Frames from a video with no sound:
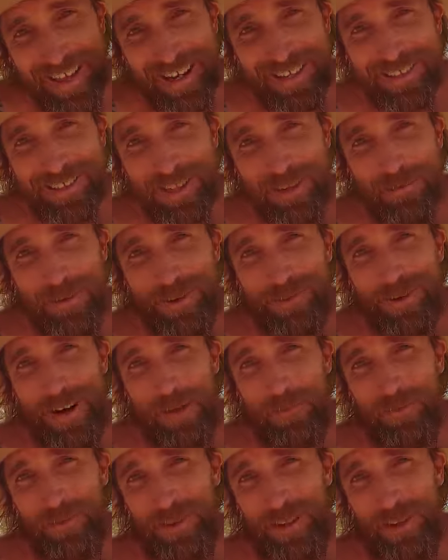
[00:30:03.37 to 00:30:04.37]
that is going to be a
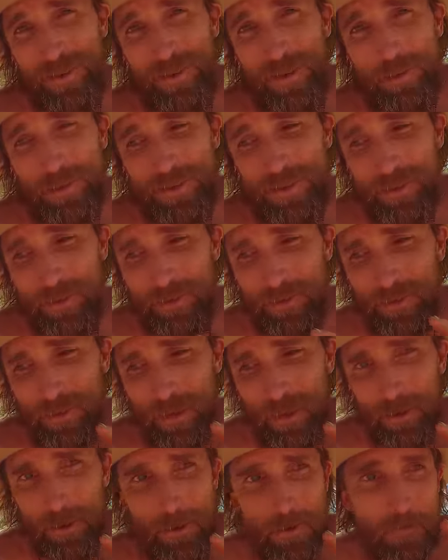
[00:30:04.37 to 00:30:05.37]
wrap for another episode.
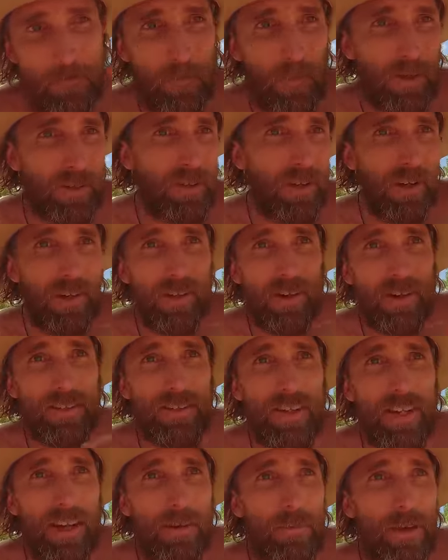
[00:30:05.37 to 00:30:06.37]
So I'll show you
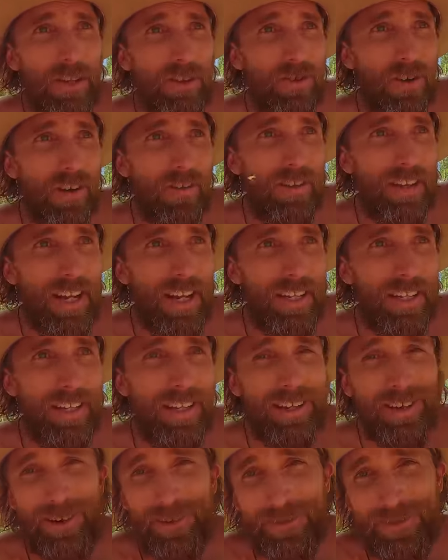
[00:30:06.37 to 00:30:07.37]
guys now me driving out of
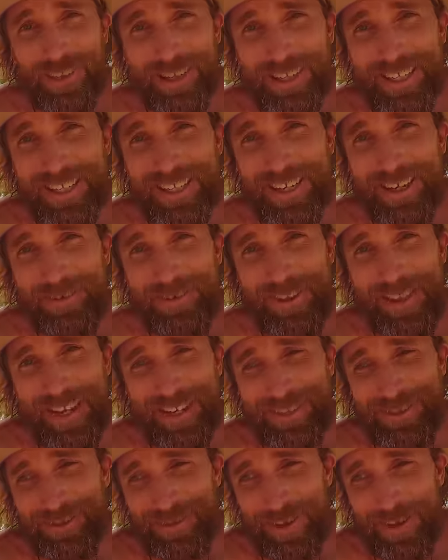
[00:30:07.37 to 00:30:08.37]
here. Hopefully I get out
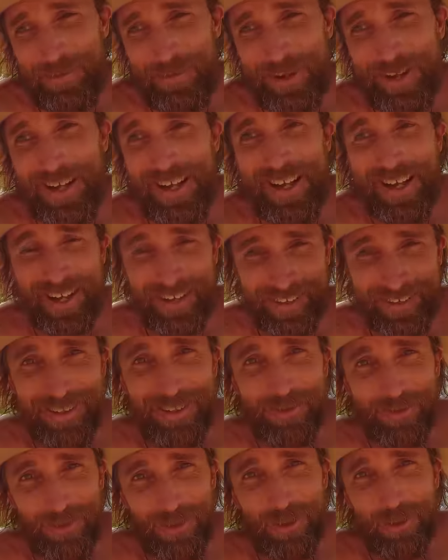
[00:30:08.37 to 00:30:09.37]
without a drama, and
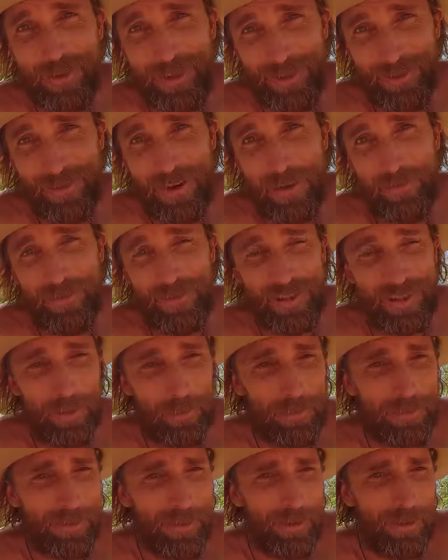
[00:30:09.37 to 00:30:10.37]
this will be the wrap for the
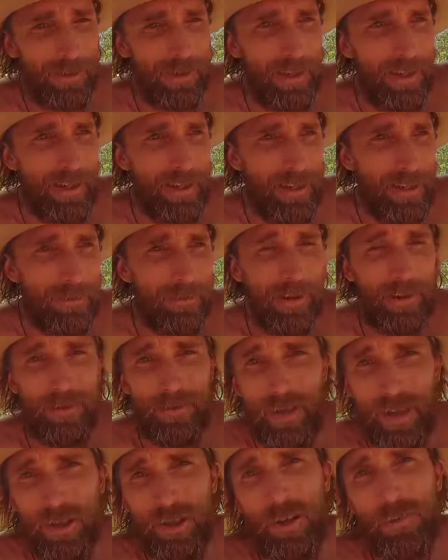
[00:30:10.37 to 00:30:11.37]
episode. But
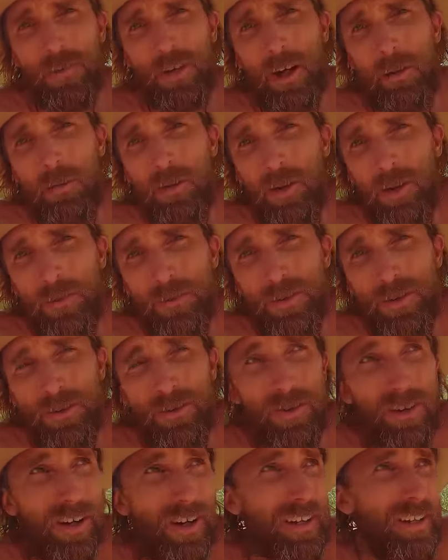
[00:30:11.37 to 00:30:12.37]
thank you for coming along for the
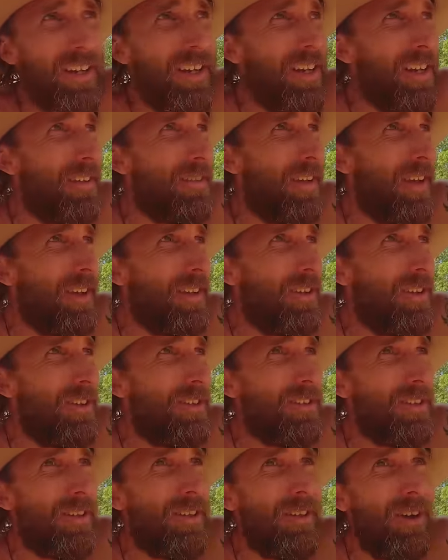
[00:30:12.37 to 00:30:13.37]
ride. Thank you
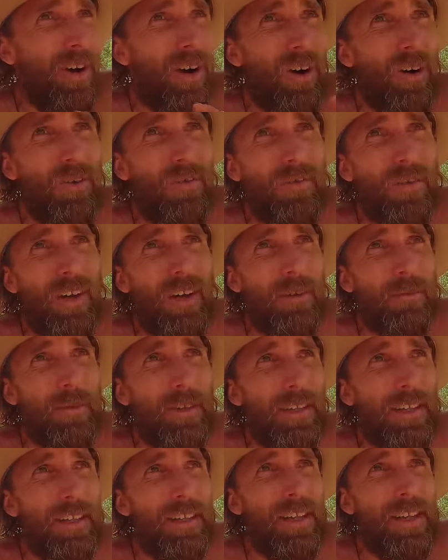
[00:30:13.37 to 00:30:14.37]
to the whole
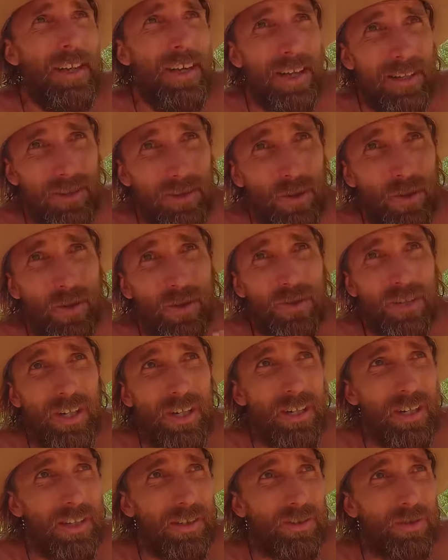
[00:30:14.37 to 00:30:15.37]
family and George
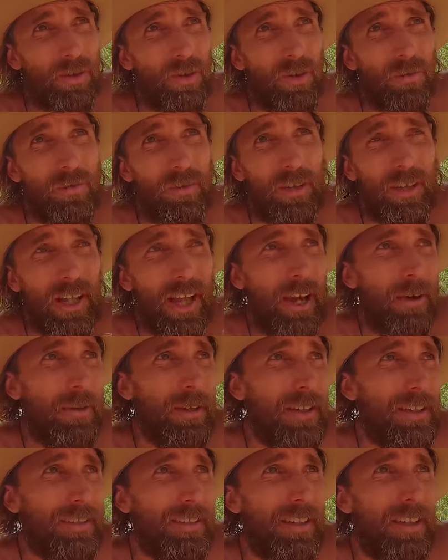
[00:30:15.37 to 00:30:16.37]
here next door for
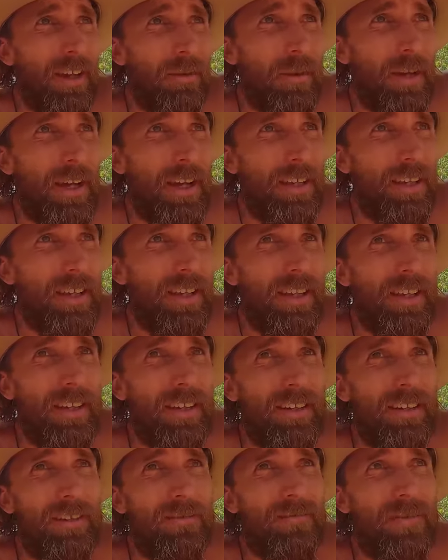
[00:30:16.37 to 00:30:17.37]
allowing us to come out here
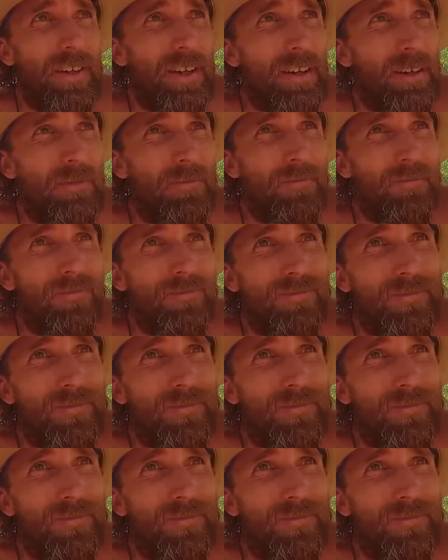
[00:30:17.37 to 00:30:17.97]
um,